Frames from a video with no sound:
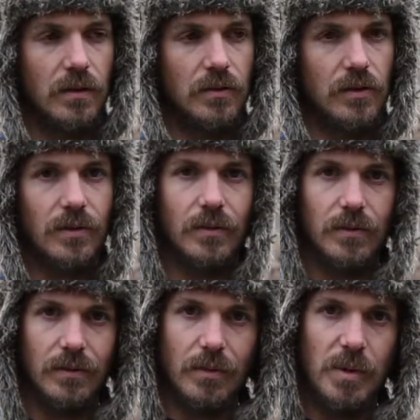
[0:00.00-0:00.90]
so
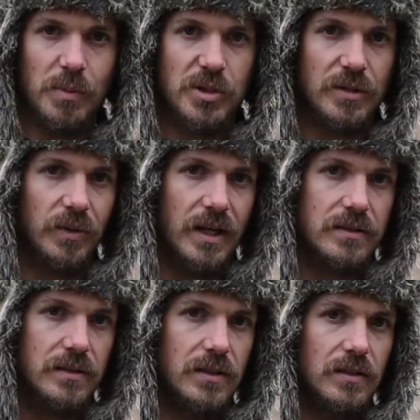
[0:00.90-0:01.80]
a membership
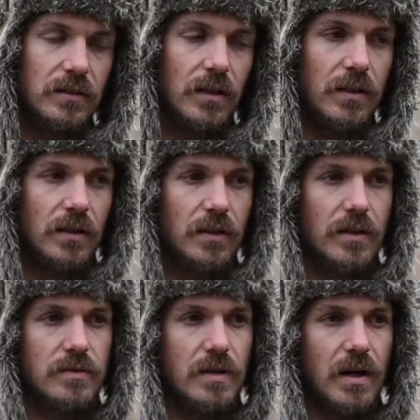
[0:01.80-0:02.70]
lasts a year long.
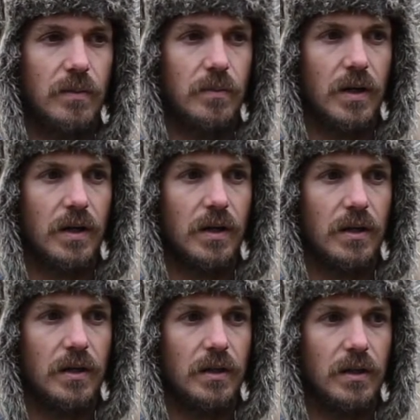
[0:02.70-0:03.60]
Throughout
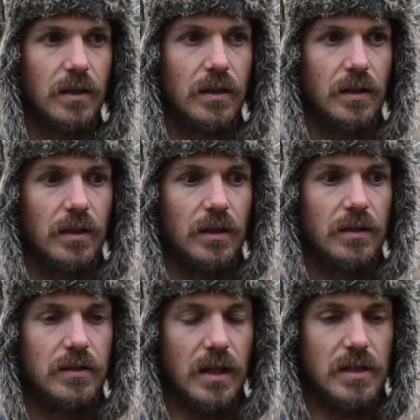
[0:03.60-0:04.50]
my
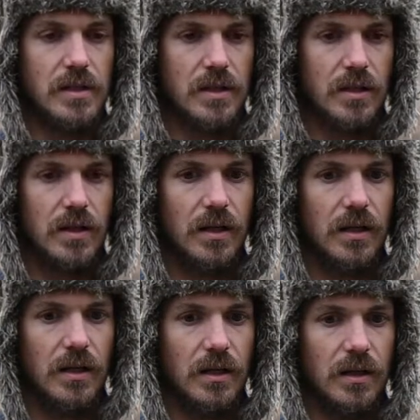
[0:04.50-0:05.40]
tenure,
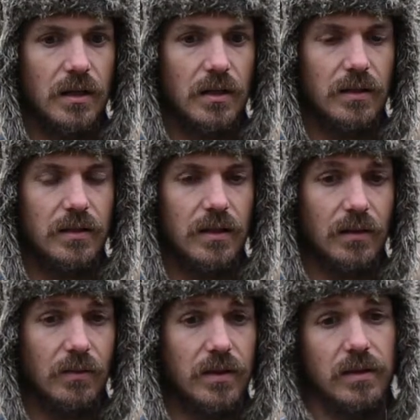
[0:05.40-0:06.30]
I
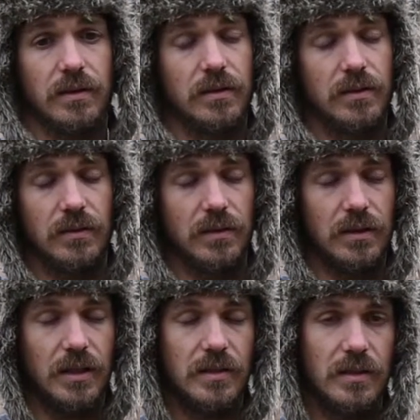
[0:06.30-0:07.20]
dealt with a
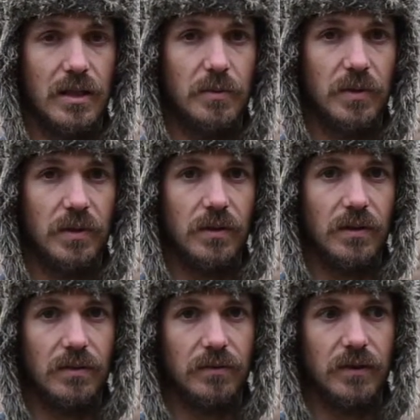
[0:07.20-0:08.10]
decent number
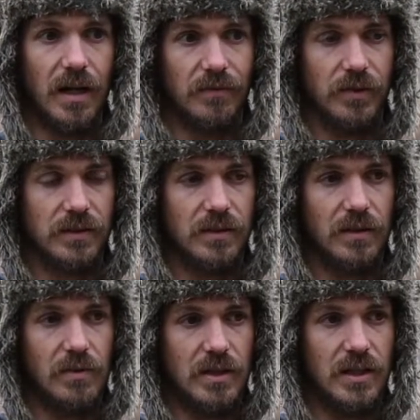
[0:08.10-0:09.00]
of conflicts in
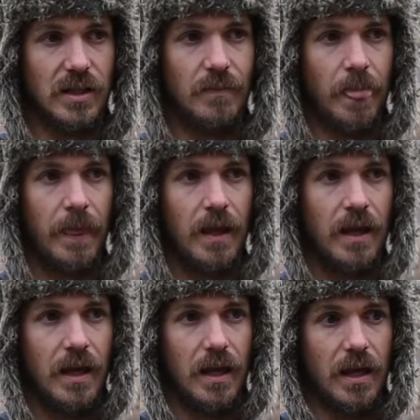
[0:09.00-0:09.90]
community,
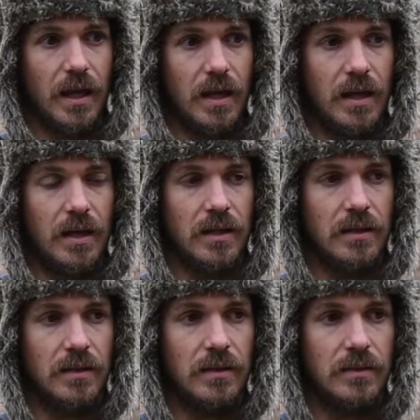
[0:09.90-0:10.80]

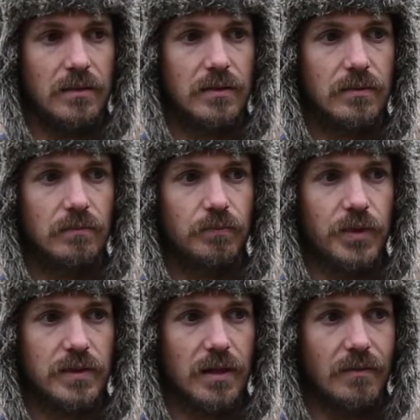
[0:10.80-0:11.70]
and
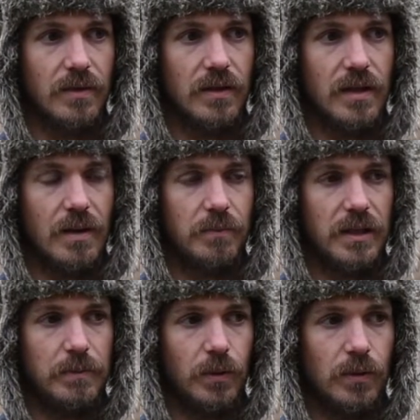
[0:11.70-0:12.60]
discovered that
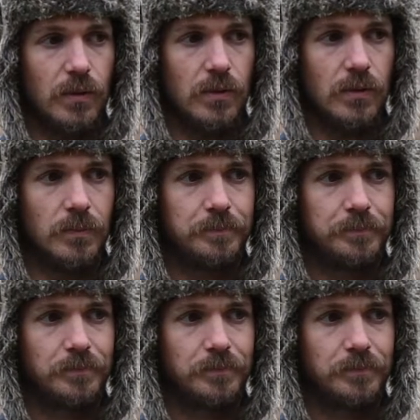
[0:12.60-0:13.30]
people